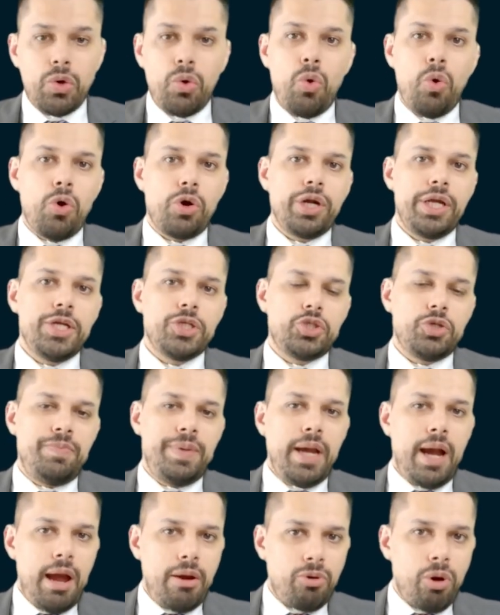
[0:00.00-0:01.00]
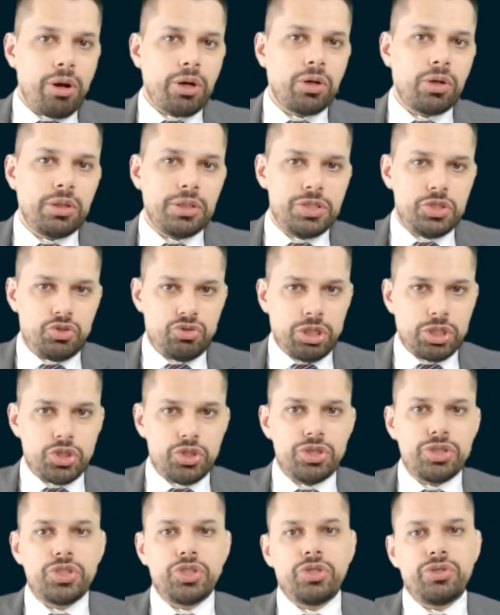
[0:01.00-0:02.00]
or it should be hierarchically
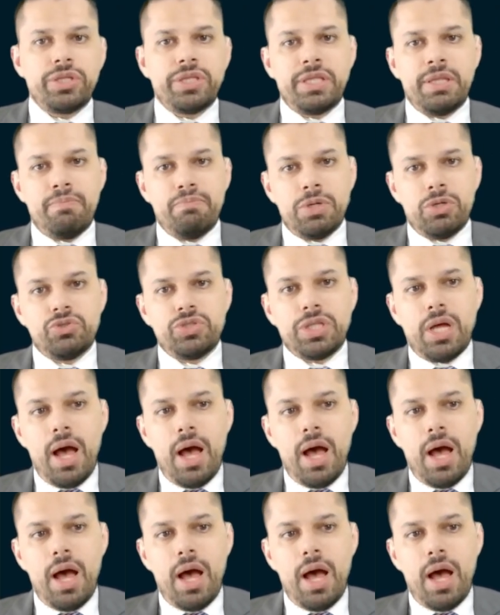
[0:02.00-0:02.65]
structured so that the most